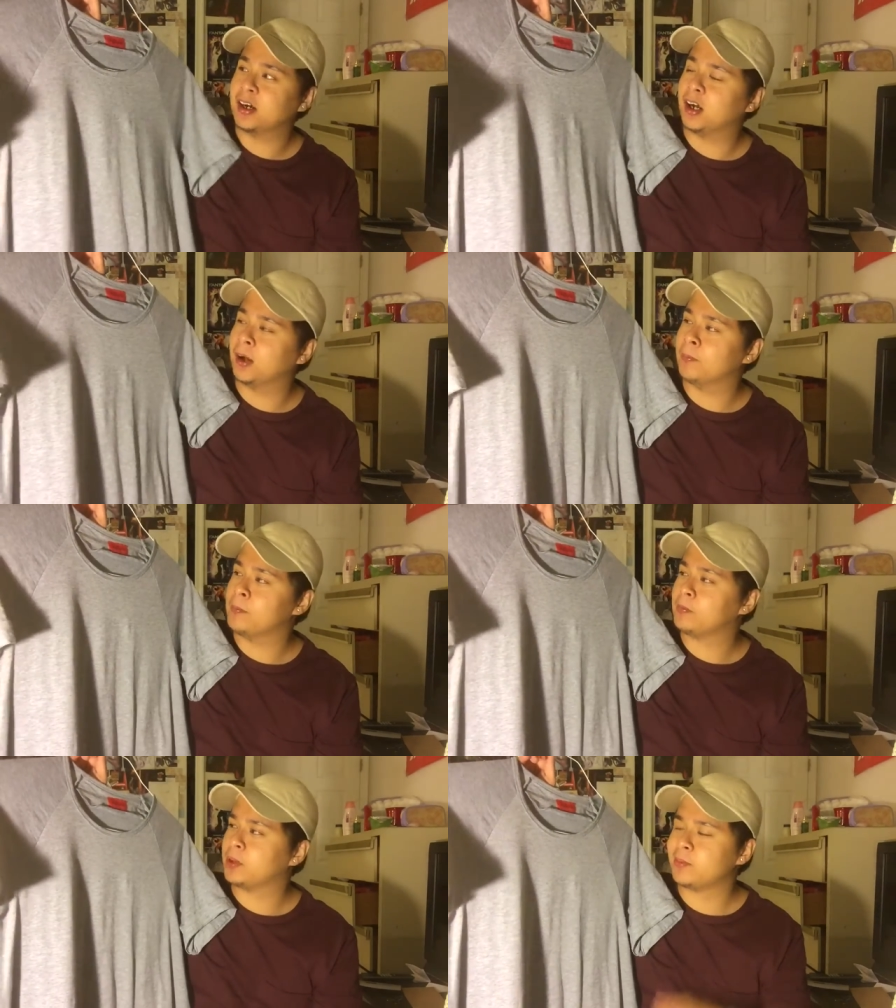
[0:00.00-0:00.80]

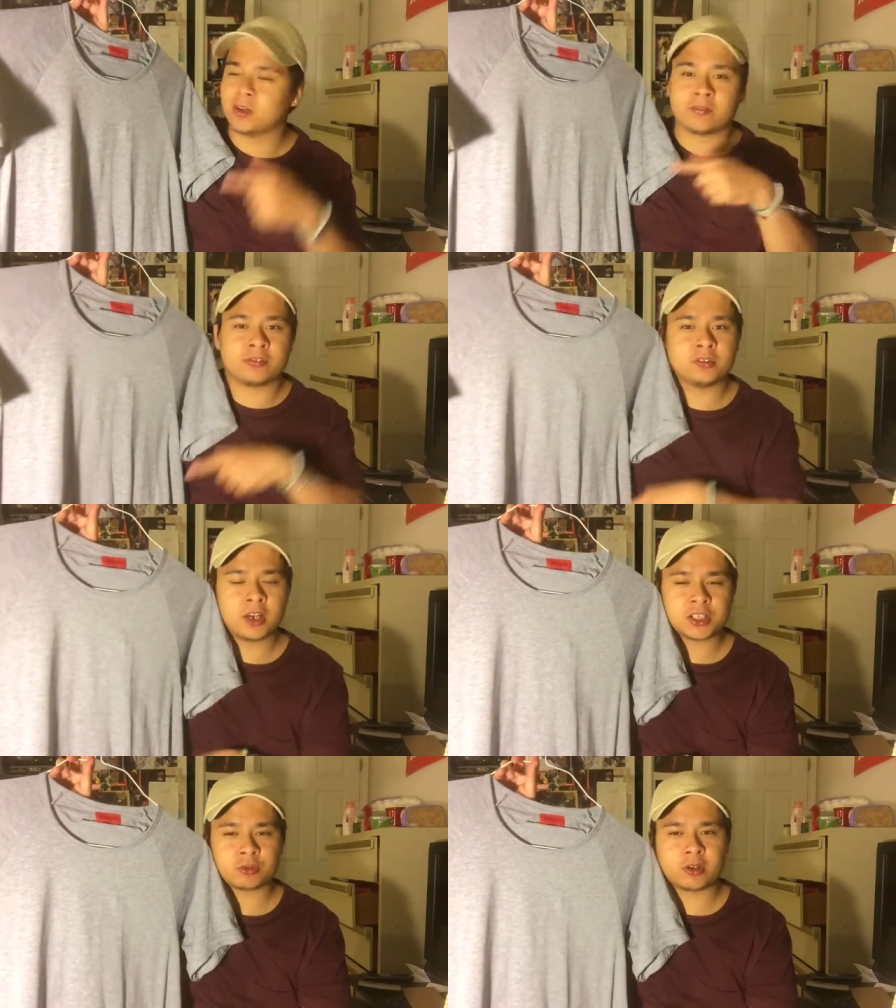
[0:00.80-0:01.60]
Um, let me know if you
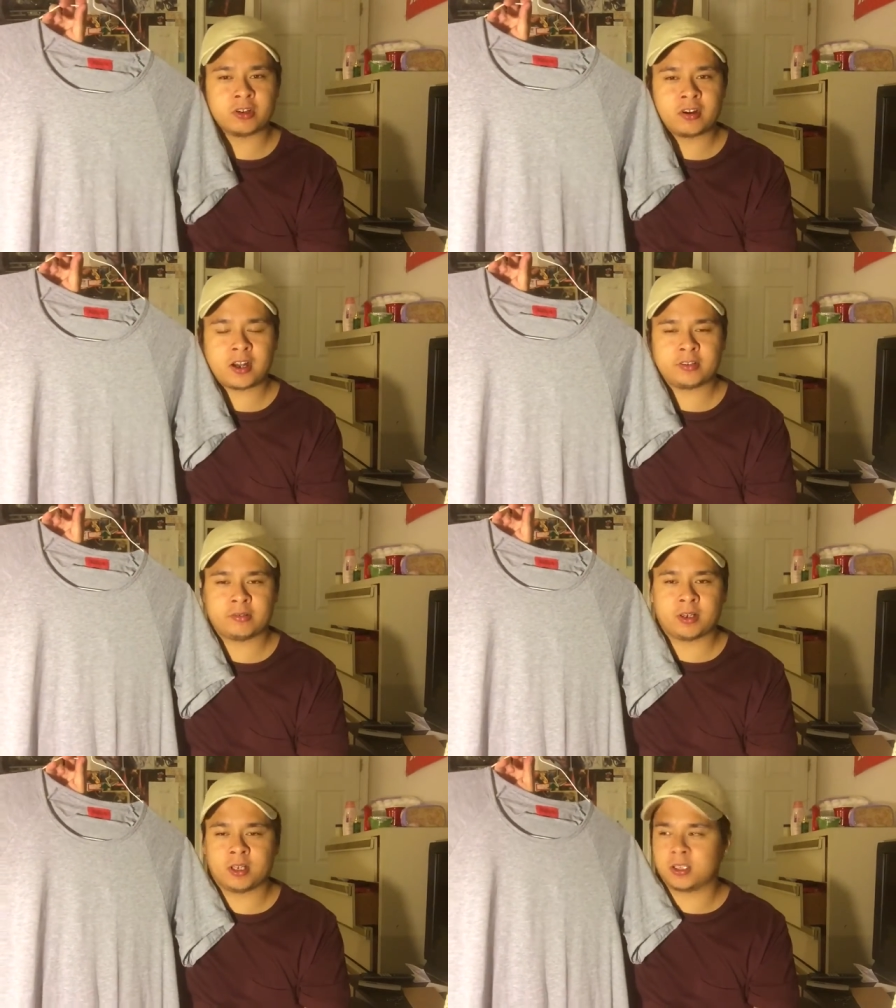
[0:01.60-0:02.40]
guys want to know how
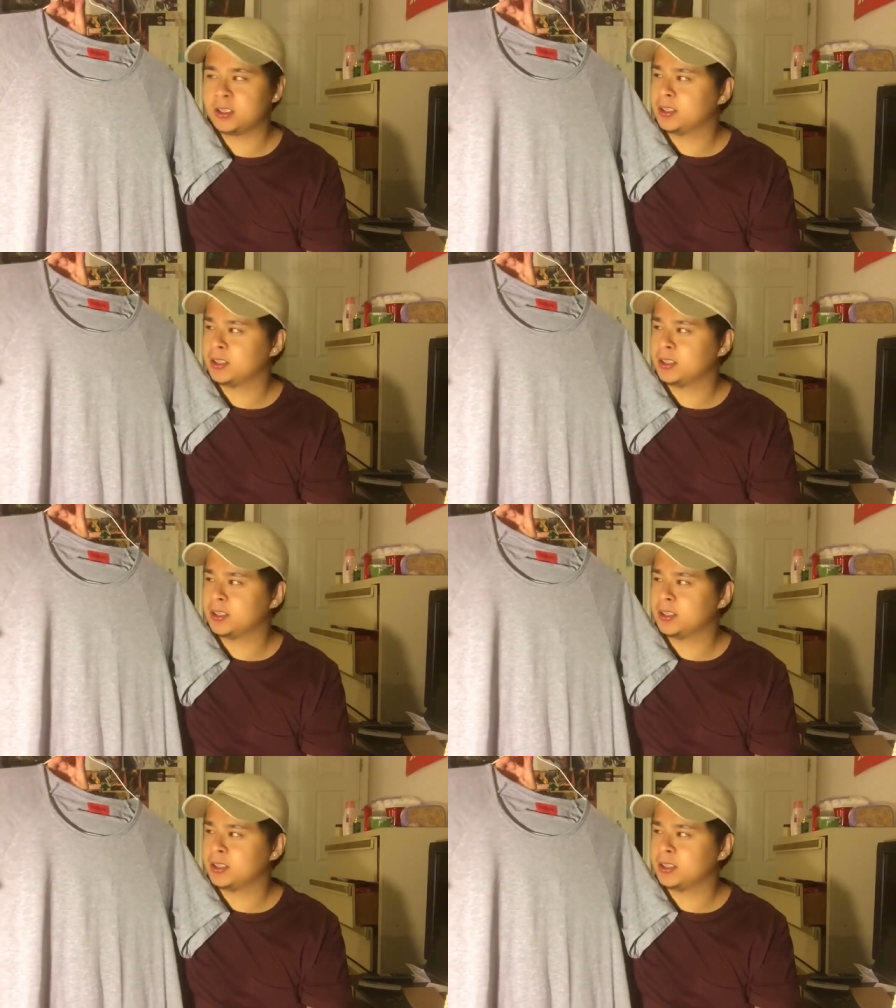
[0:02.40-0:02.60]
to uh,